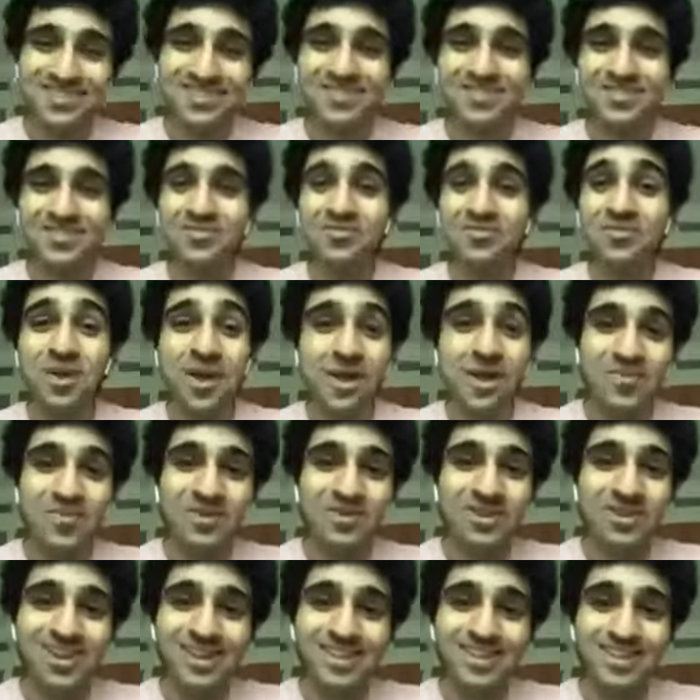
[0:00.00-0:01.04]
way
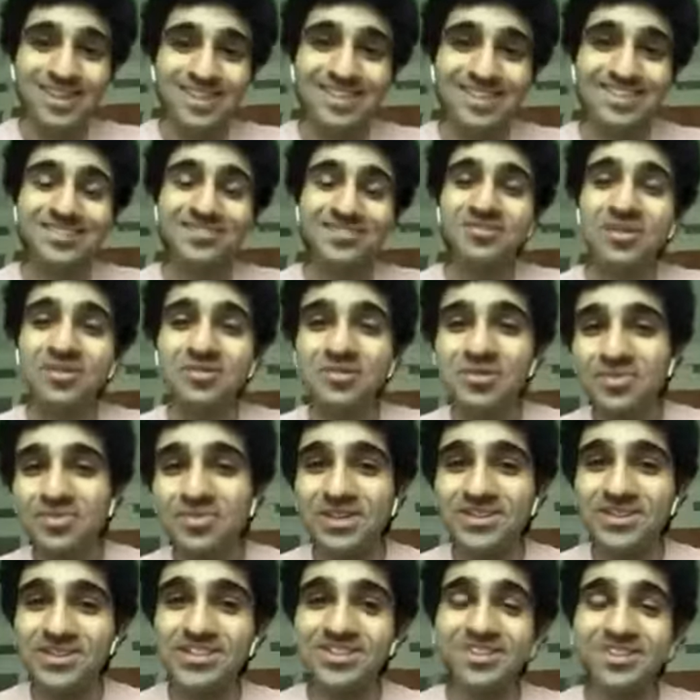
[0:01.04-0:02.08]
more dedication, way more
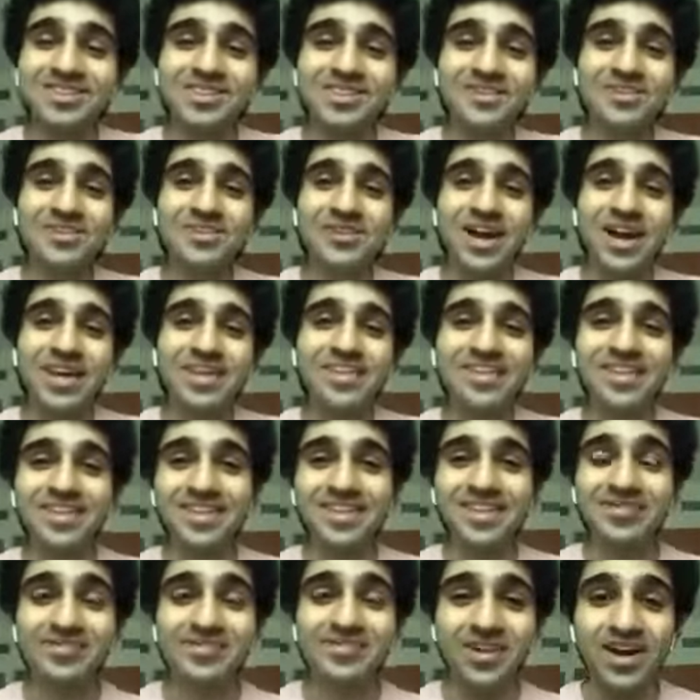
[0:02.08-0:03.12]
patience. So I
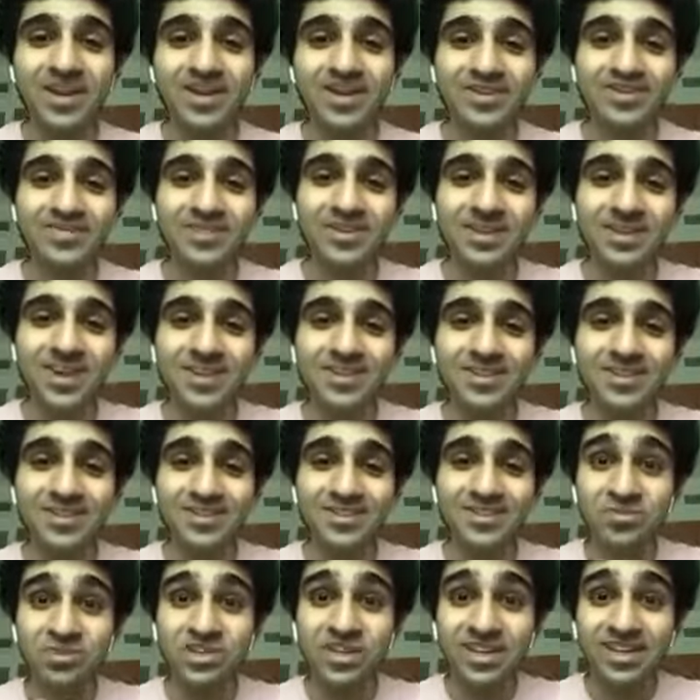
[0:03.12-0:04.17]
think, in fact, in
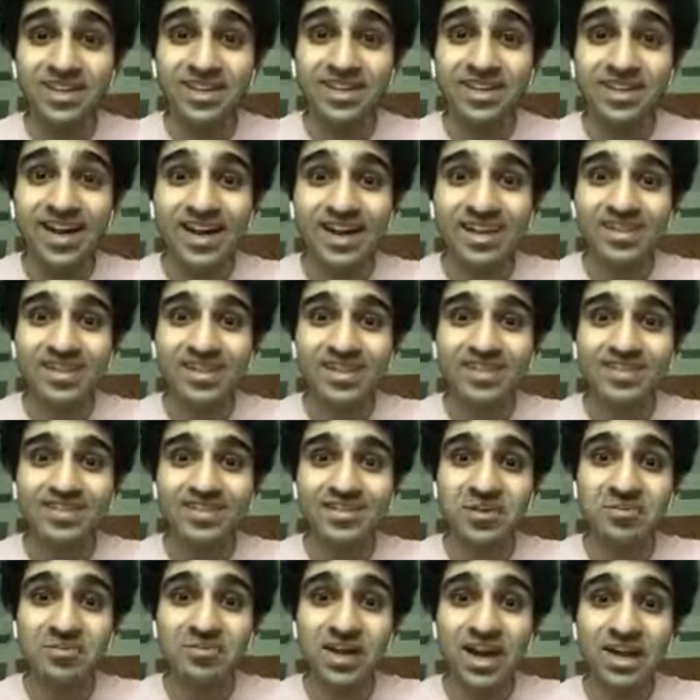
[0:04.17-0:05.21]
pediatrics, you need that
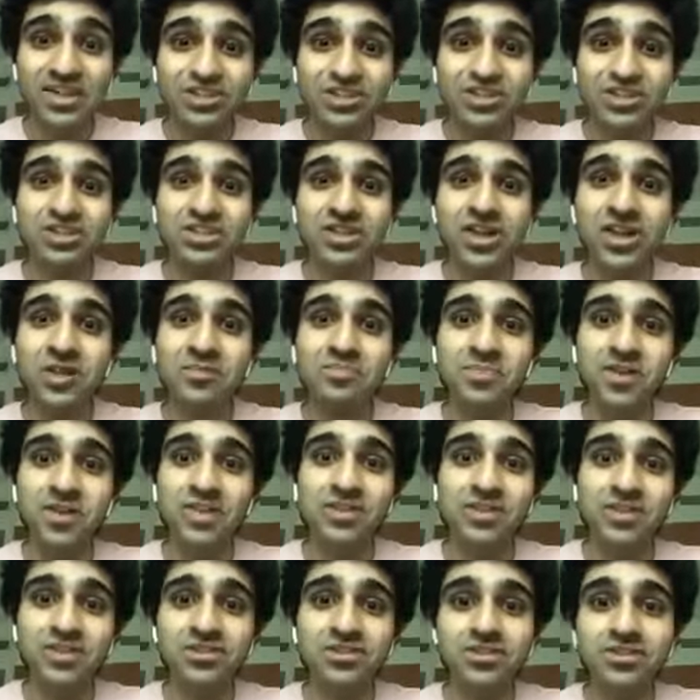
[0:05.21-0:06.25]
compassion and
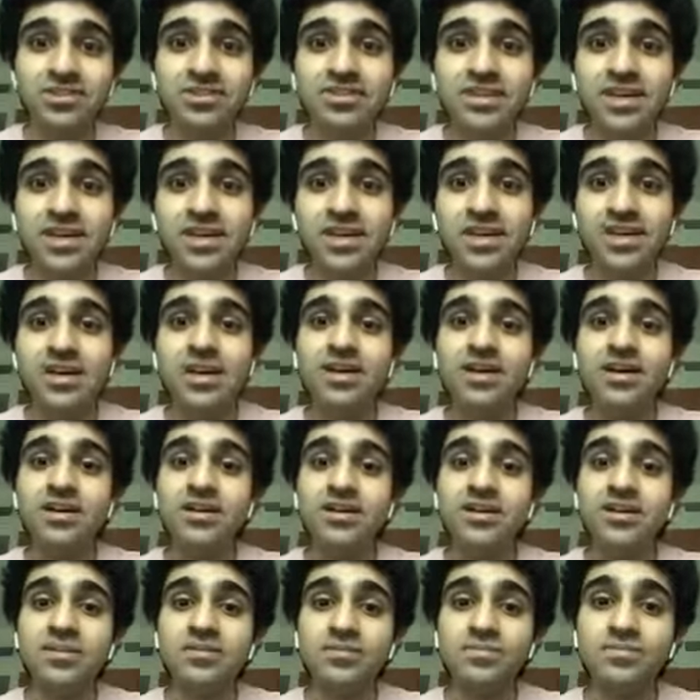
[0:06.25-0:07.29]
patience.
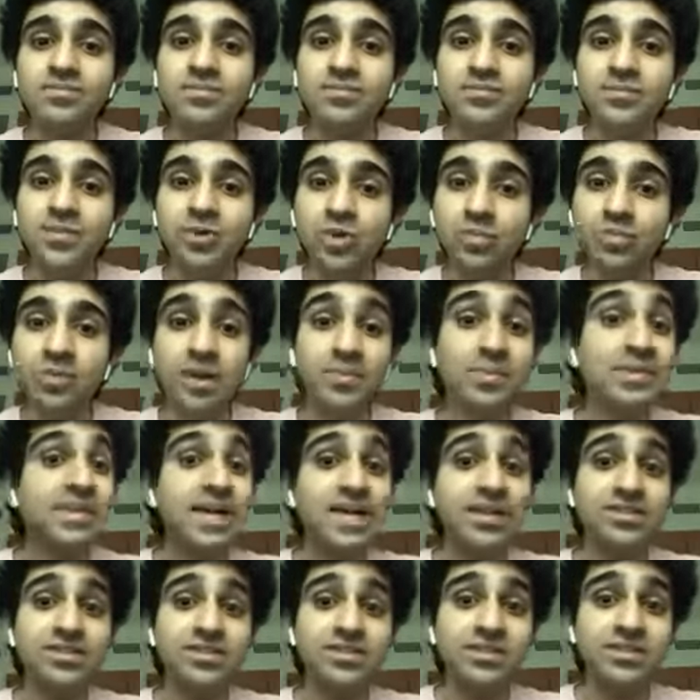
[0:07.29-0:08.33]
Maybe
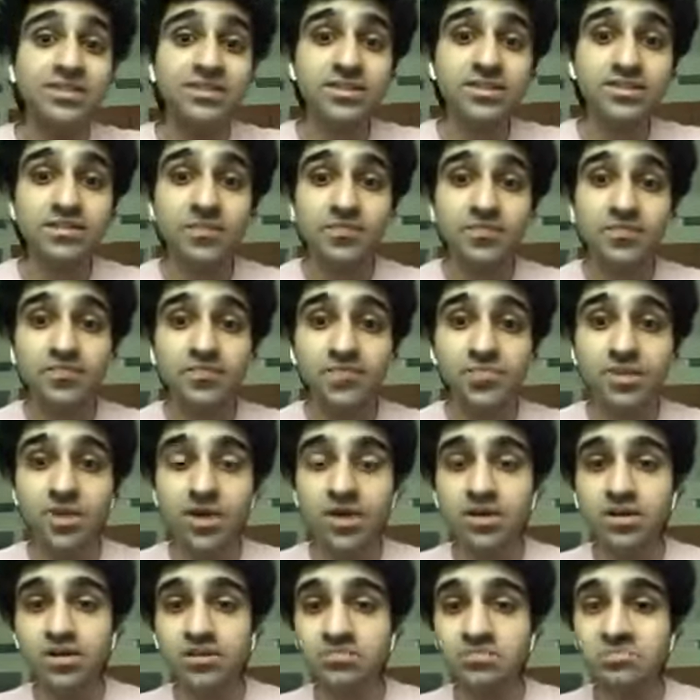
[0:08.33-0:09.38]
that's the reason,
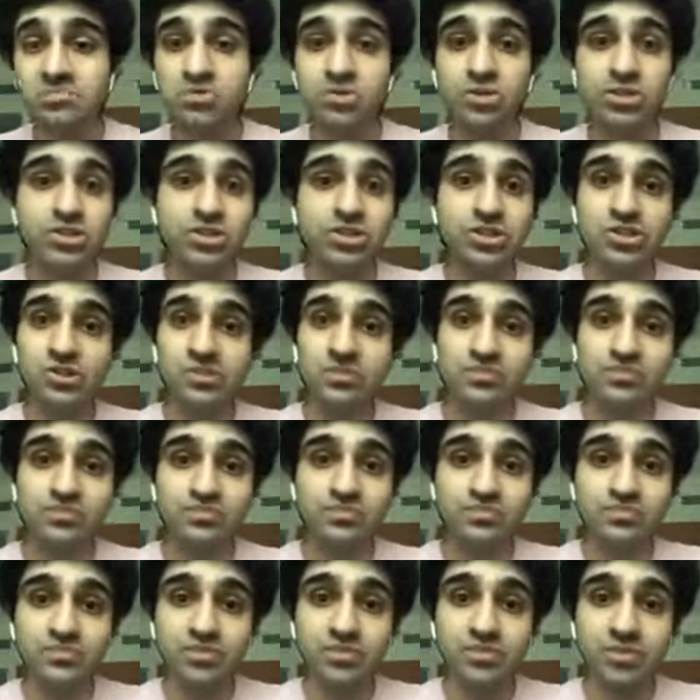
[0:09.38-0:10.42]
which,
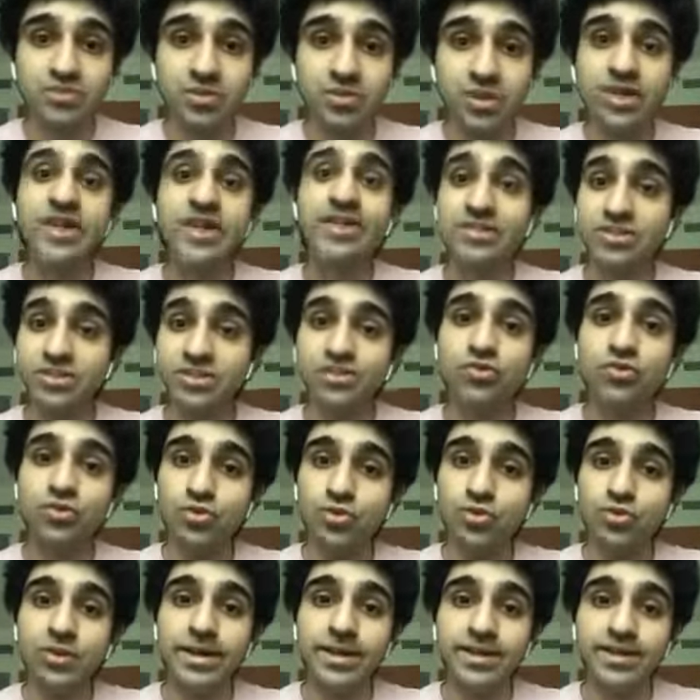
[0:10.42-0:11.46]
but it is
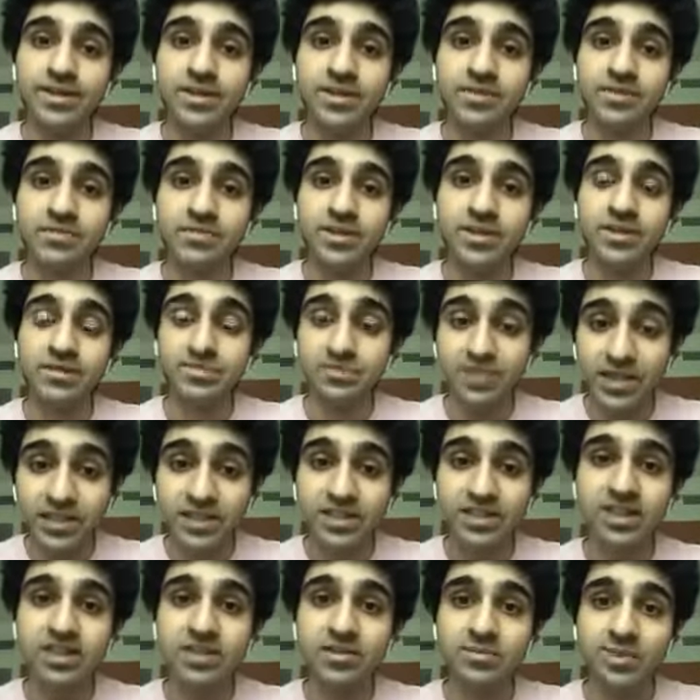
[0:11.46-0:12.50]
true. Like,
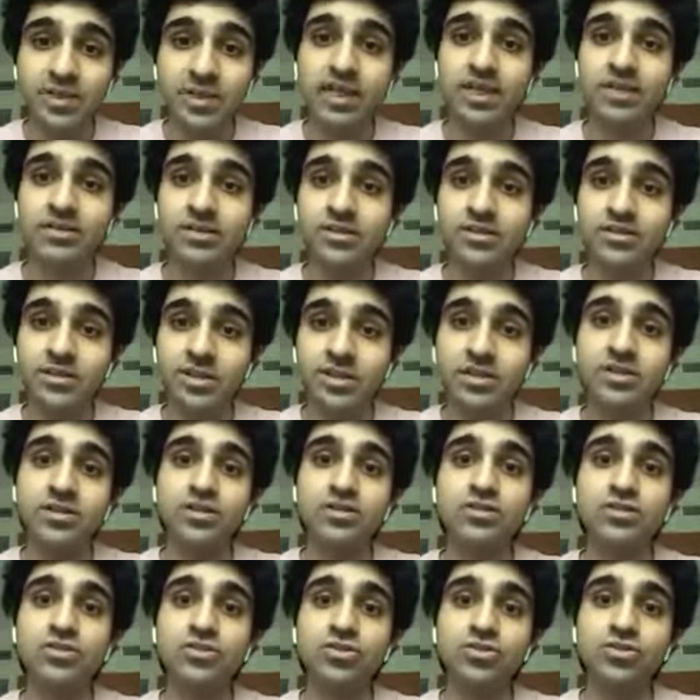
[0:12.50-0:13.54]
especially in pediatrics, there
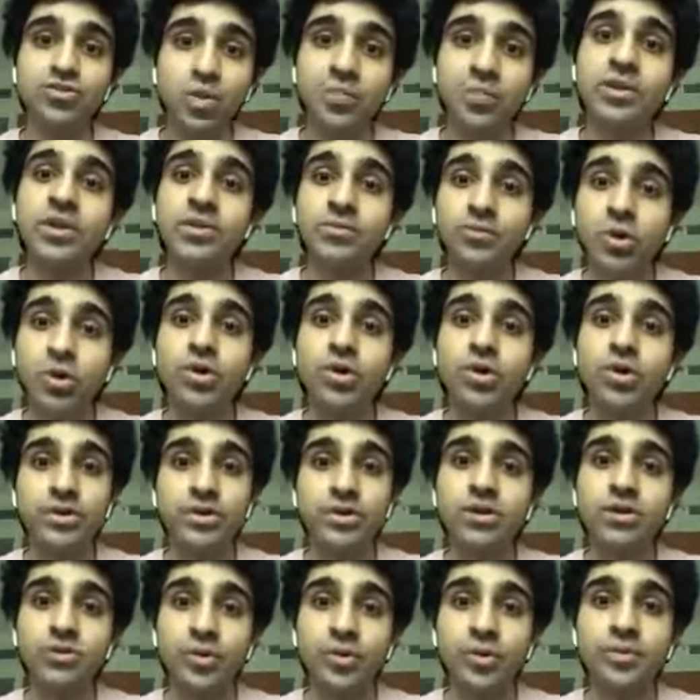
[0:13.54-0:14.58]
are so many more
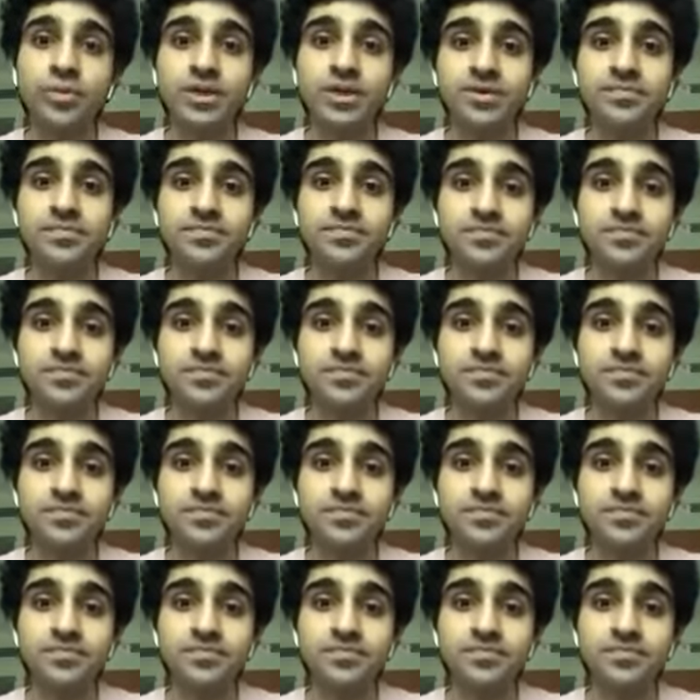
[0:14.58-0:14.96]
women